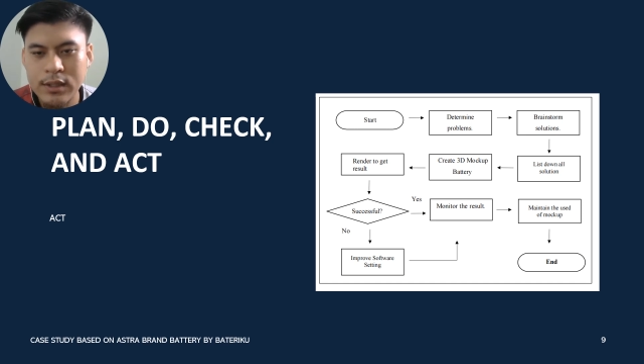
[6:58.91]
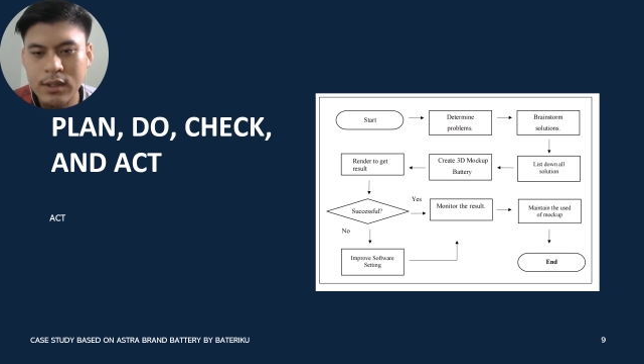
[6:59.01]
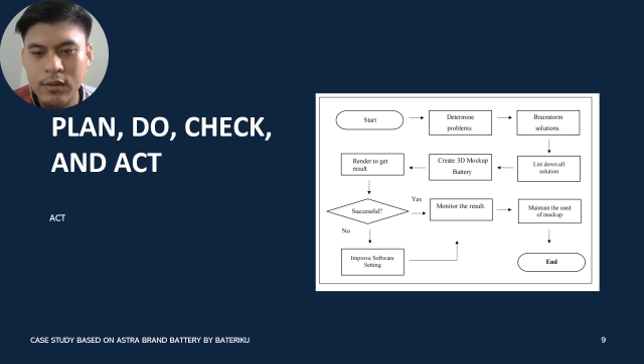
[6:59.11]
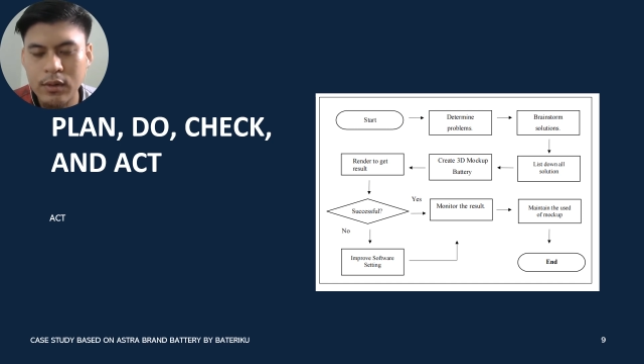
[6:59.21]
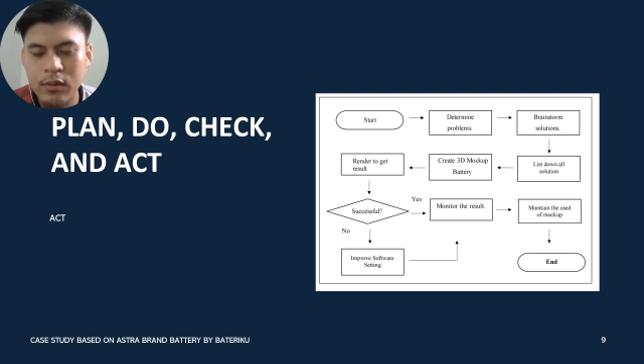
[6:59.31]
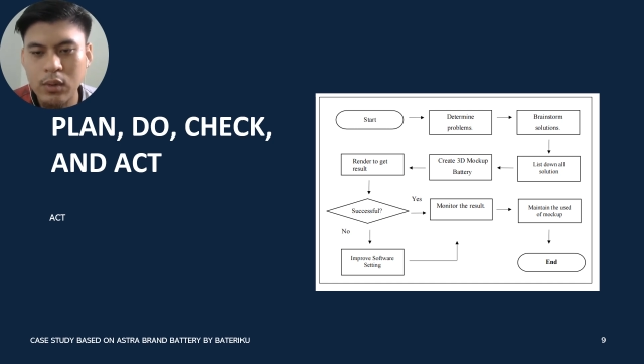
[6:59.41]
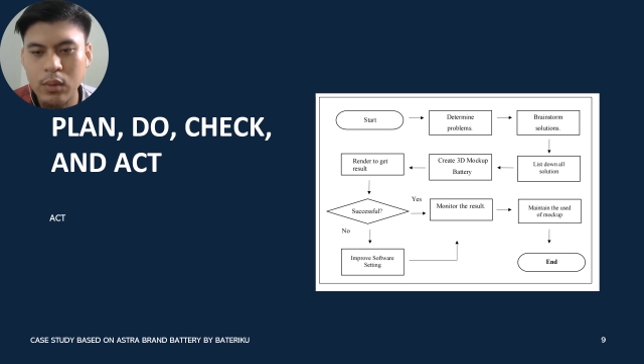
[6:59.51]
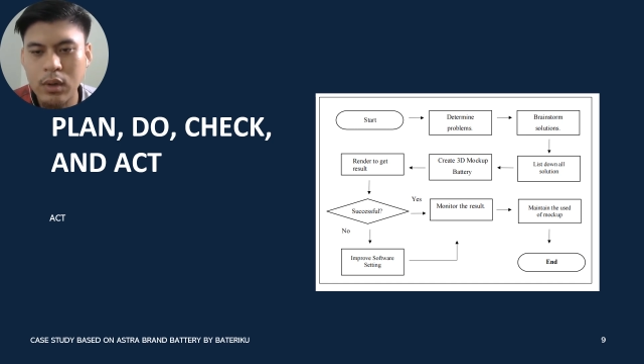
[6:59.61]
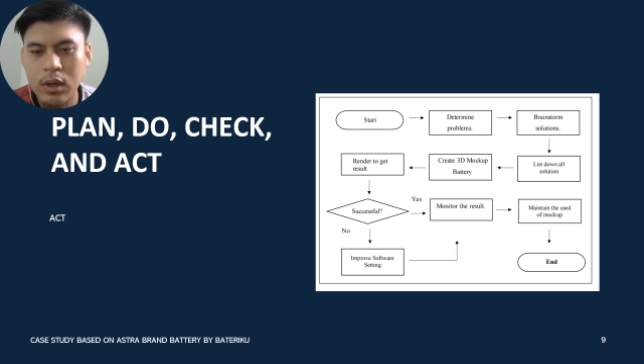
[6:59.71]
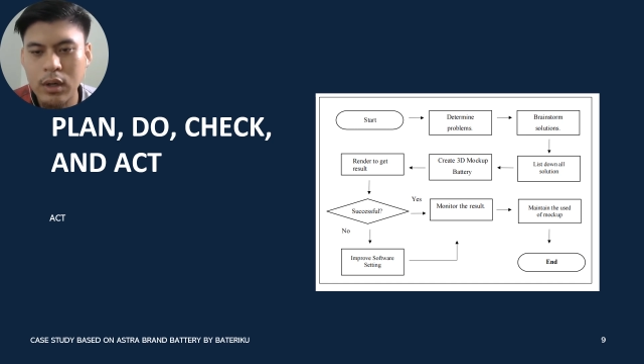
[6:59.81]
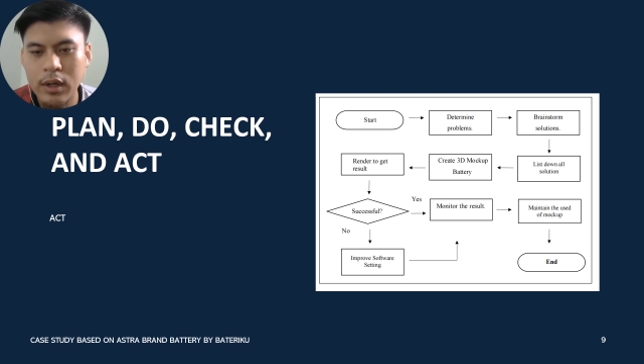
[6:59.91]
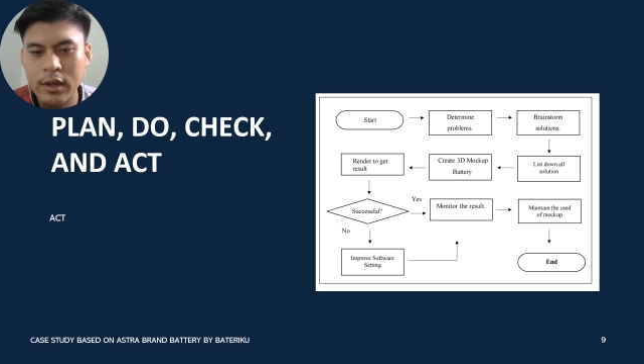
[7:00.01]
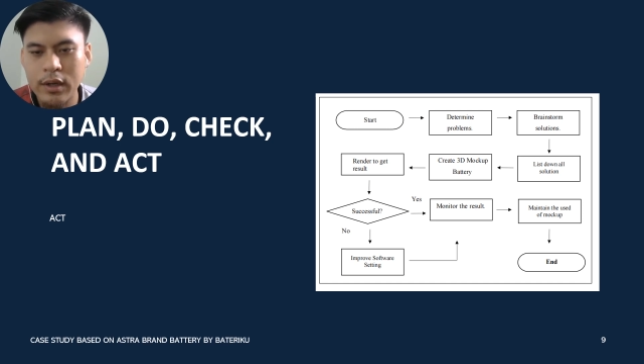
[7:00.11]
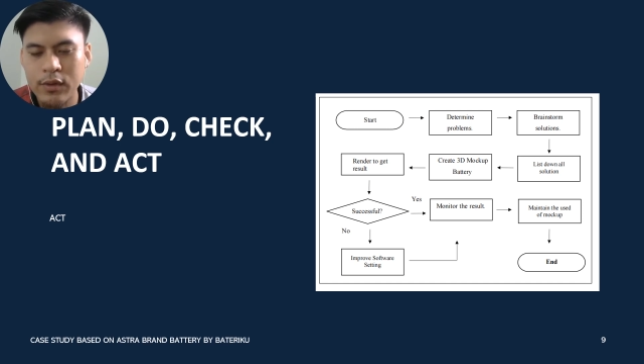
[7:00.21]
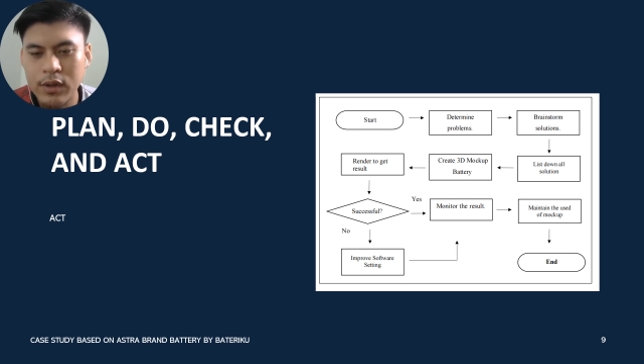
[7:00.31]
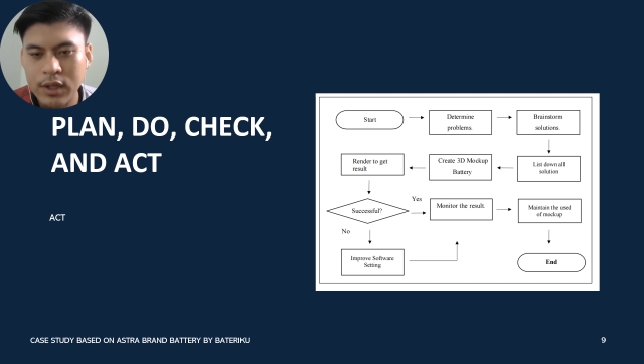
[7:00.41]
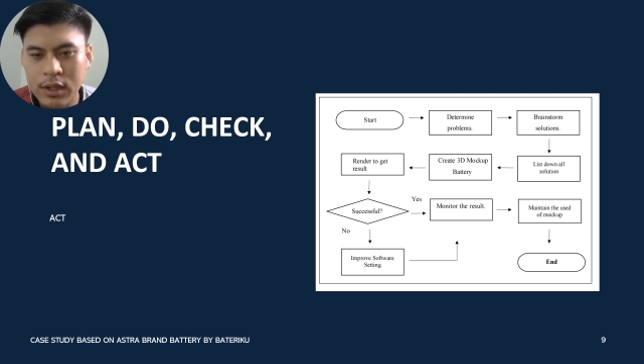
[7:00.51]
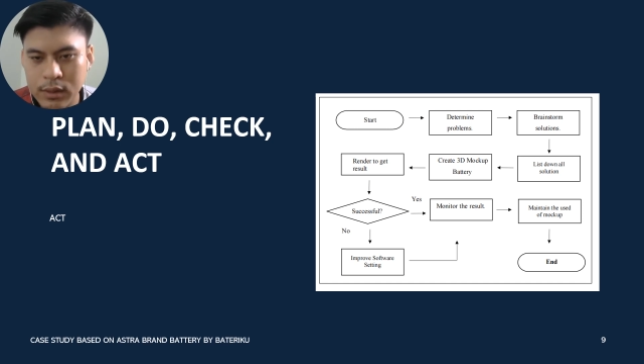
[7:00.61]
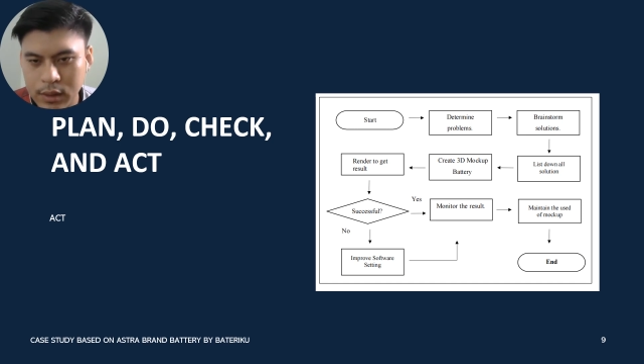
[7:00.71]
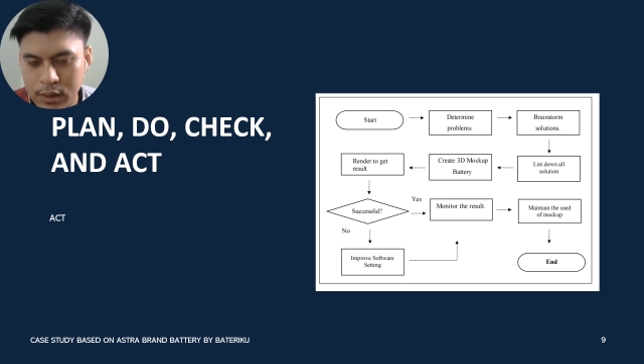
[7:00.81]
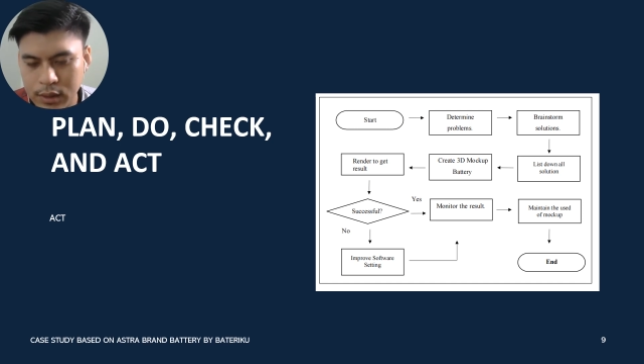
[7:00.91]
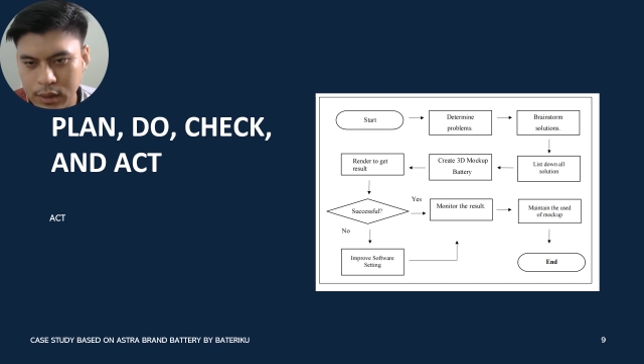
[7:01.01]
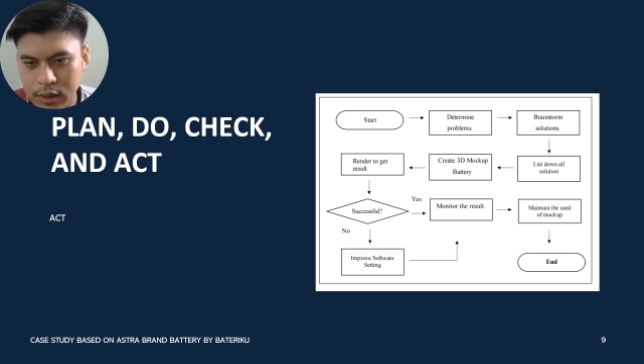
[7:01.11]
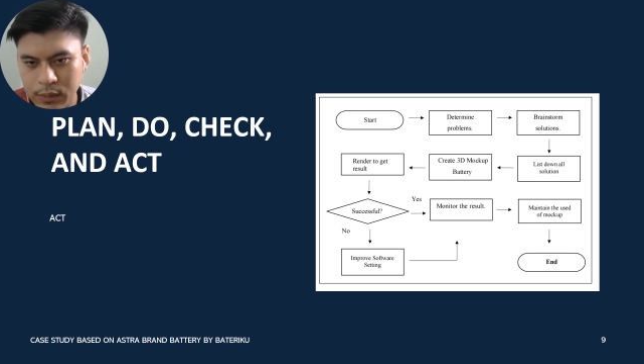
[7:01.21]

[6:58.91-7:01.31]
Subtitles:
the in the figure we